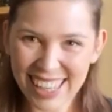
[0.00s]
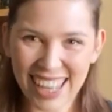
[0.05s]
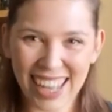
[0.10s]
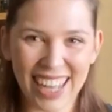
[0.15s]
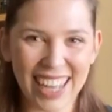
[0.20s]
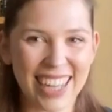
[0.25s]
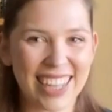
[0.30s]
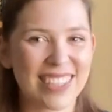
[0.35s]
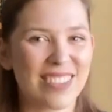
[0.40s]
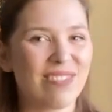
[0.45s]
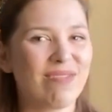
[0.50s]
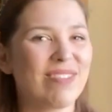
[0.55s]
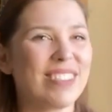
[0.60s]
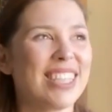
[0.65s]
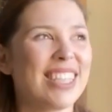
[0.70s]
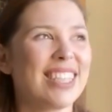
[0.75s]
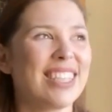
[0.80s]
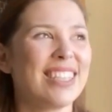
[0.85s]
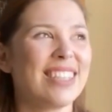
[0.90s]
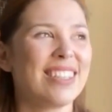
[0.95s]
um,
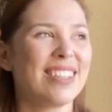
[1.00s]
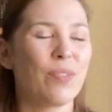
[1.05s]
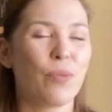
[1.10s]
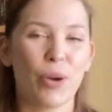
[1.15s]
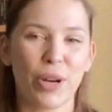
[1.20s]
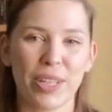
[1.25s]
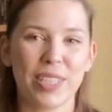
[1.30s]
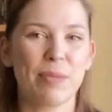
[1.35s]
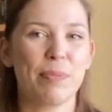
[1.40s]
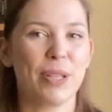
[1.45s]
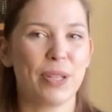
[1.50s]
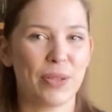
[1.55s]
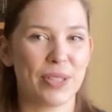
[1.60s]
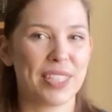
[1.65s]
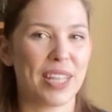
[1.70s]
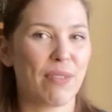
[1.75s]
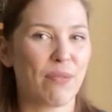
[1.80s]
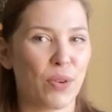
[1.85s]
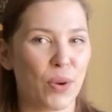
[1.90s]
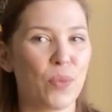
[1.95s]
wanted to be
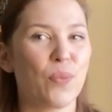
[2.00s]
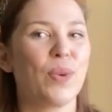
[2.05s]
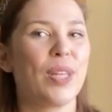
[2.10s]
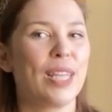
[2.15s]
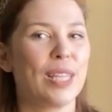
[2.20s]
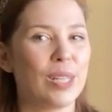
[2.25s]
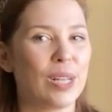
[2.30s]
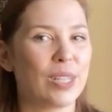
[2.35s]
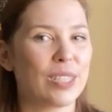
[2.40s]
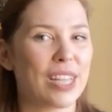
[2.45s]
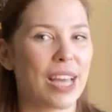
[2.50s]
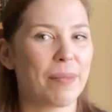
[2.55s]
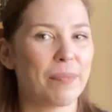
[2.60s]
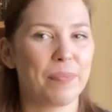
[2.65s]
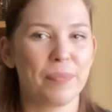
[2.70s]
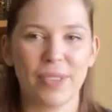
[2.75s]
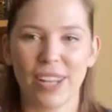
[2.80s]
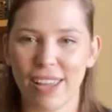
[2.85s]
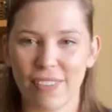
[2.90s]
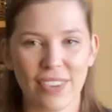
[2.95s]
Christine for a really long time.
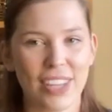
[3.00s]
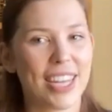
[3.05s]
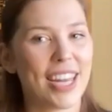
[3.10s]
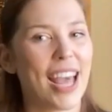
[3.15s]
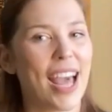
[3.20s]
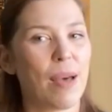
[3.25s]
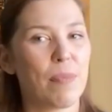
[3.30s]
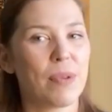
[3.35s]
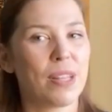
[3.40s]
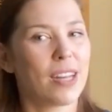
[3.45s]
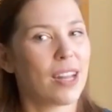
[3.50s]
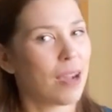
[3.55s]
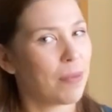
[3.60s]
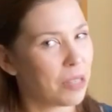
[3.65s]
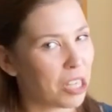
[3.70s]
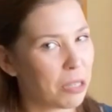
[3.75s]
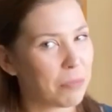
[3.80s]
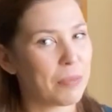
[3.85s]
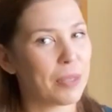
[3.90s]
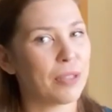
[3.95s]
Never gonna happen, I'm
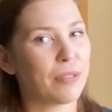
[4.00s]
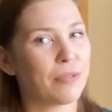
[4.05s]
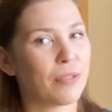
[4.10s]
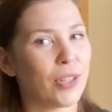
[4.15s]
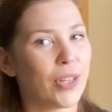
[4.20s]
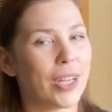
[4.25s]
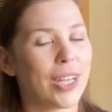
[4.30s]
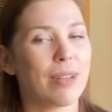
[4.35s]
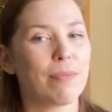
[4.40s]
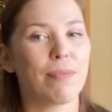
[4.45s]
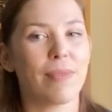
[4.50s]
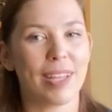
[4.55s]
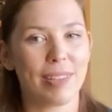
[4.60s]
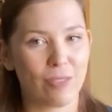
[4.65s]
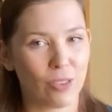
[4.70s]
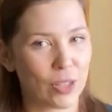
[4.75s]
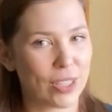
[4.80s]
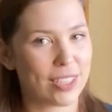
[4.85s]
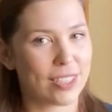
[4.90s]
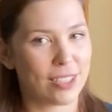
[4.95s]
not built for it, my
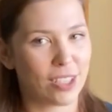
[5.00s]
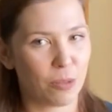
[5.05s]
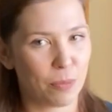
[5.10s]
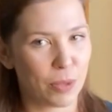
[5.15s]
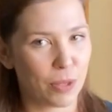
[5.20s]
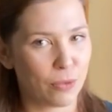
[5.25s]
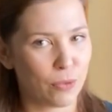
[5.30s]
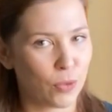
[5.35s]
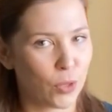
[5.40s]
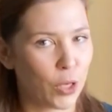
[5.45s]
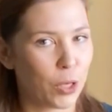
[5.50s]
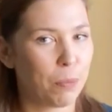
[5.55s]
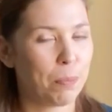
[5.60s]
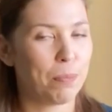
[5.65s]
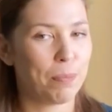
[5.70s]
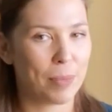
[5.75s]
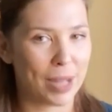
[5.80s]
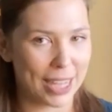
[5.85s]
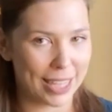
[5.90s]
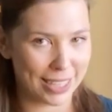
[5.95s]
voice is not built for it,
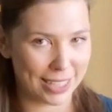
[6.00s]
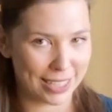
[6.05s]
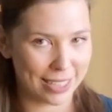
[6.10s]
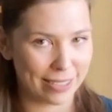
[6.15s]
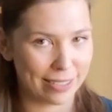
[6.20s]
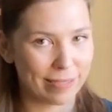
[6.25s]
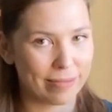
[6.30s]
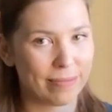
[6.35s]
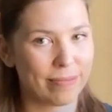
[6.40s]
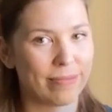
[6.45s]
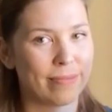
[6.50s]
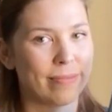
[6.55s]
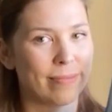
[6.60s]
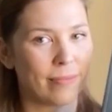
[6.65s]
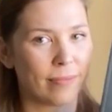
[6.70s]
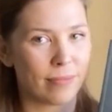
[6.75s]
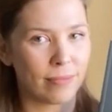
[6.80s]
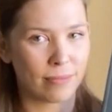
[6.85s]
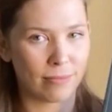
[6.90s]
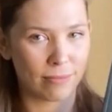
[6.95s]
but
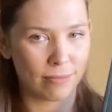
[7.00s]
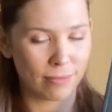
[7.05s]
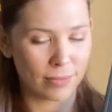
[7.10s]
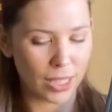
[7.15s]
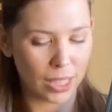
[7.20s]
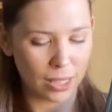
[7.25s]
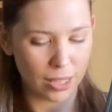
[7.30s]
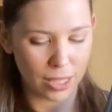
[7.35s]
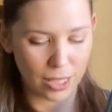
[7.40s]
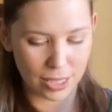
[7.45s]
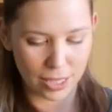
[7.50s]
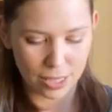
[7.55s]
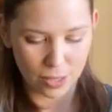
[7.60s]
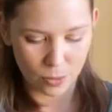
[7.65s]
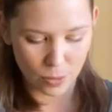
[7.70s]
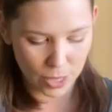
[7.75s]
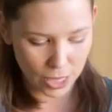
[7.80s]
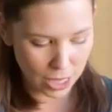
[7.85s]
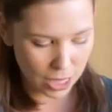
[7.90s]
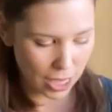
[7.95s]
this is a
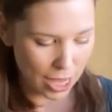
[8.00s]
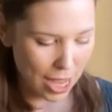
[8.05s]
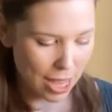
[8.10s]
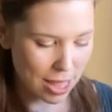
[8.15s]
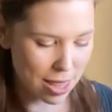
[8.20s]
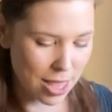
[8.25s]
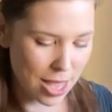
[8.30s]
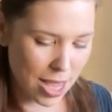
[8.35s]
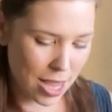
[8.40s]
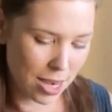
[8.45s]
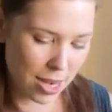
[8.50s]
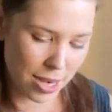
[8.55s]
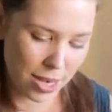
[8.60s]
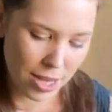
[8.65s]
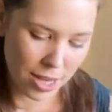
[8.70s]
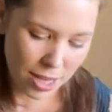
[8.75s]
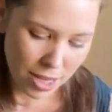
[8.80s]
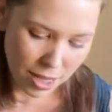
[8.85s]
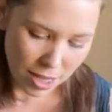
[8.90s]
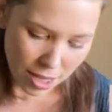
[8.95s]
winner. And then
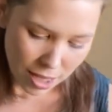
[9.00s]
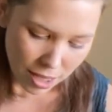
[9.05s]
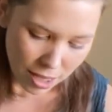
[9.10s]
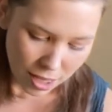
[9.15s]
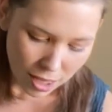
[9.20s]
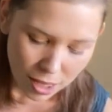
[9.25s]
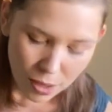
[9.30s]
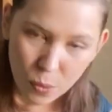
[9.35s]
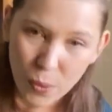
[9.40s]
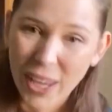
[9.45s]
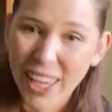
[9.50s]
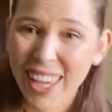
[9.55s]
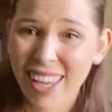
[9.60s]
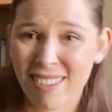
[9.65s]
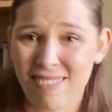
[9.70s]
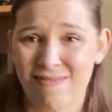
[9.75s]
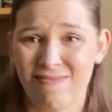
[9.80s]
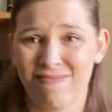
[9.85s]
Wicked.